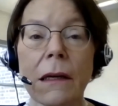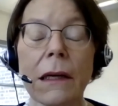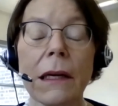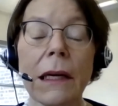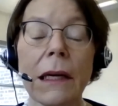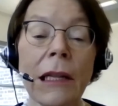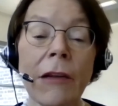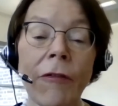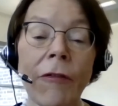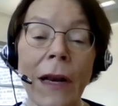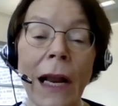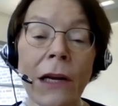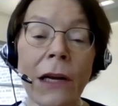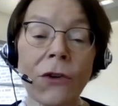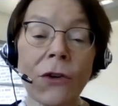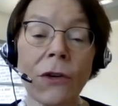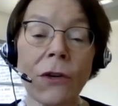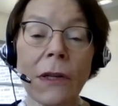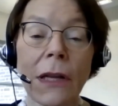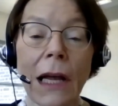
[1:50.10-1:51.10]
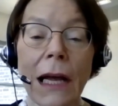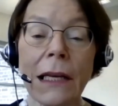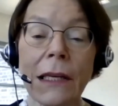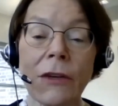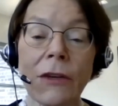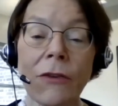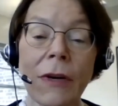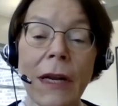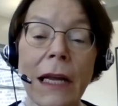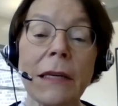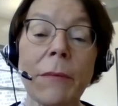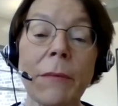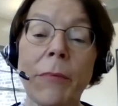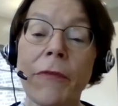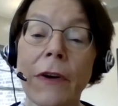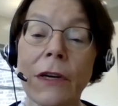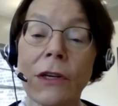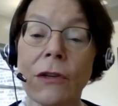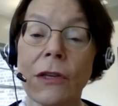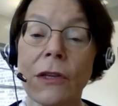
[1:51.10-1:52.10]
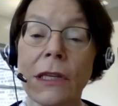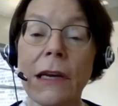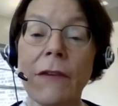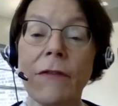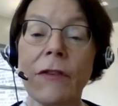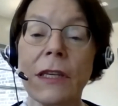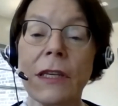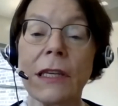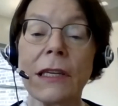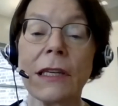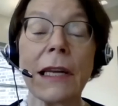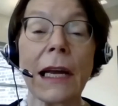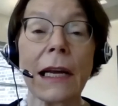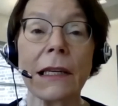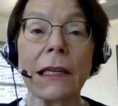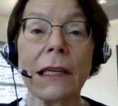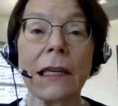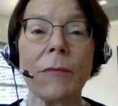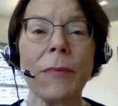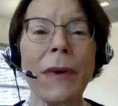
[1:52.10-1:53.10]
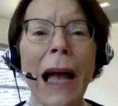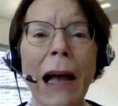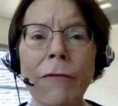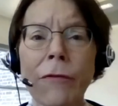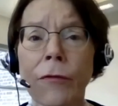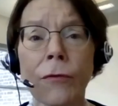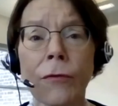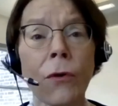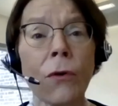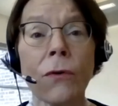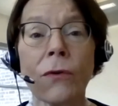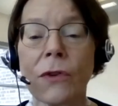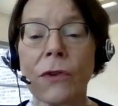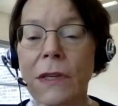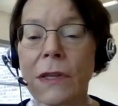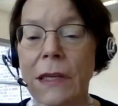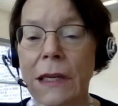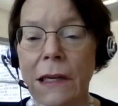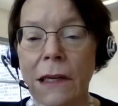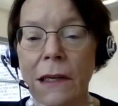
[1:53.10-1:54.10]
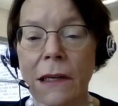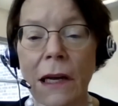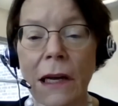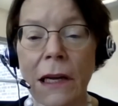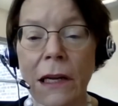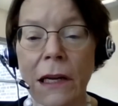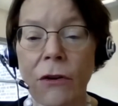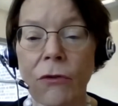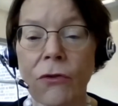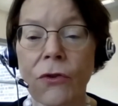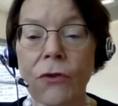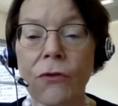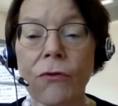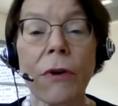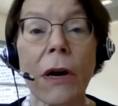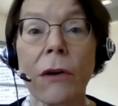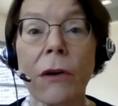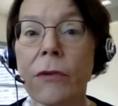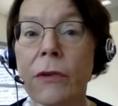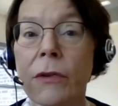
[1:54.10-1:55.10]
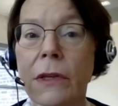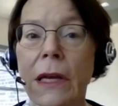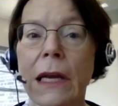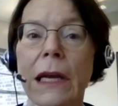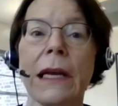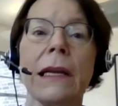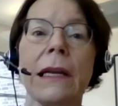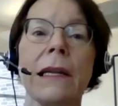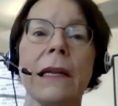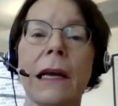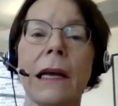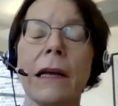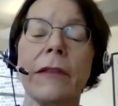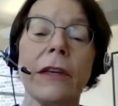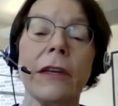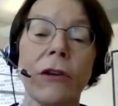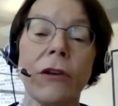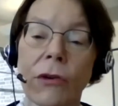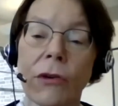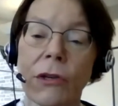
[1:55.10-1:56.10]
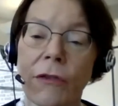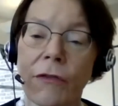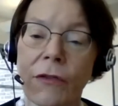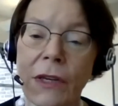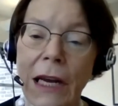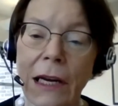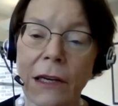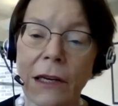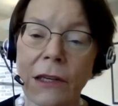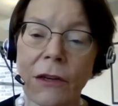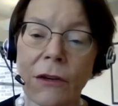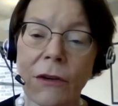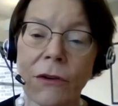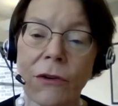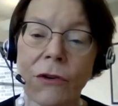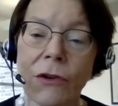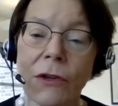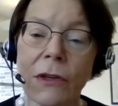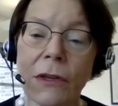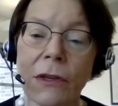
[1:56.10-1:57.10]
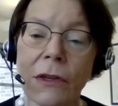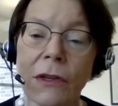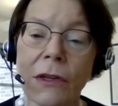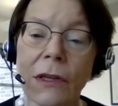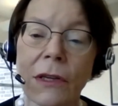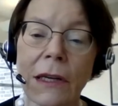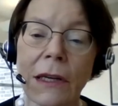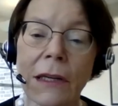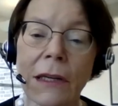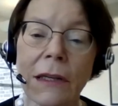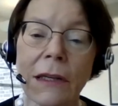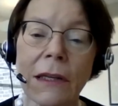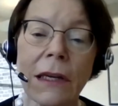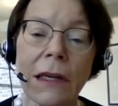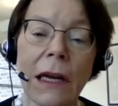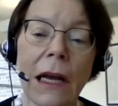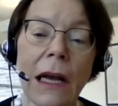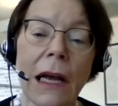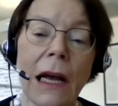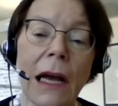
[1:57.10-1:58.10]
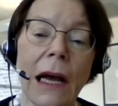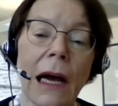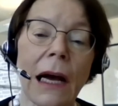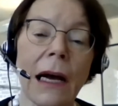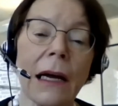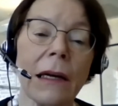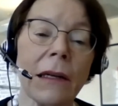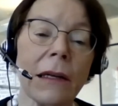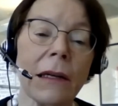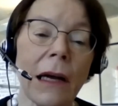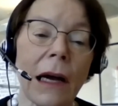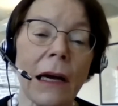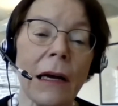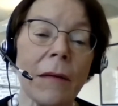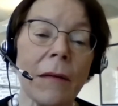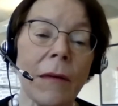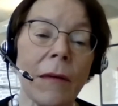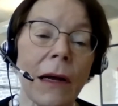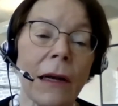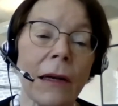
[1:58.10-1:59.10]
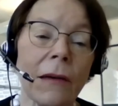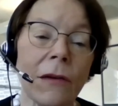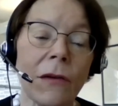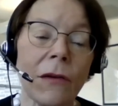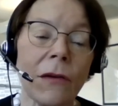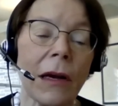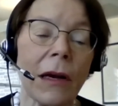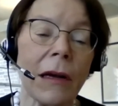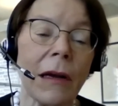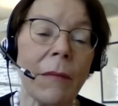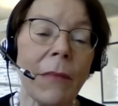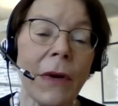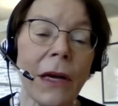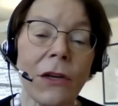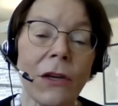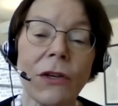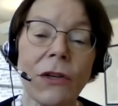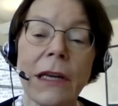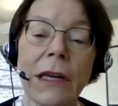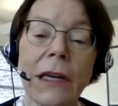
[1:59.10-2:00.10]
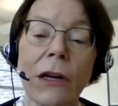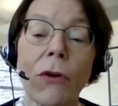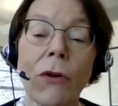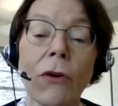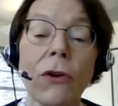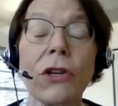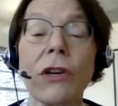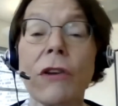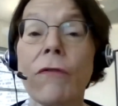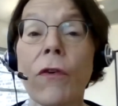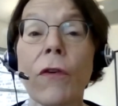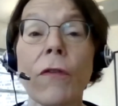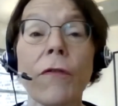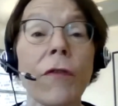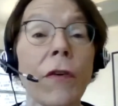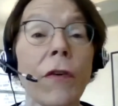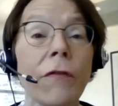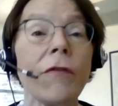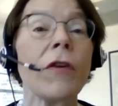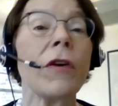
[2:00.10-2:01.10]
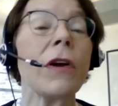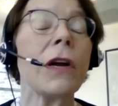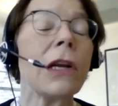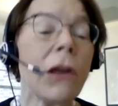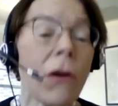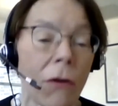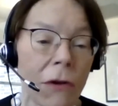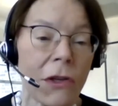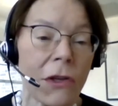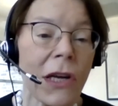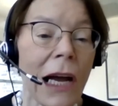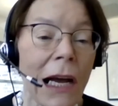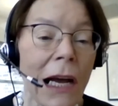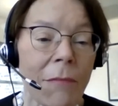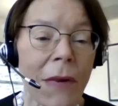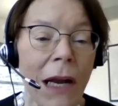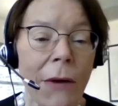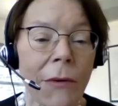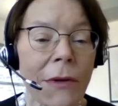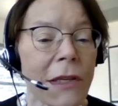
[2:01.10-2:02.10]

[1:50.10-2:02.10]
In the financial and related professional services sector, we have, of course, seen a huge growth in the use of tech solutions and emerging technology for a long time now.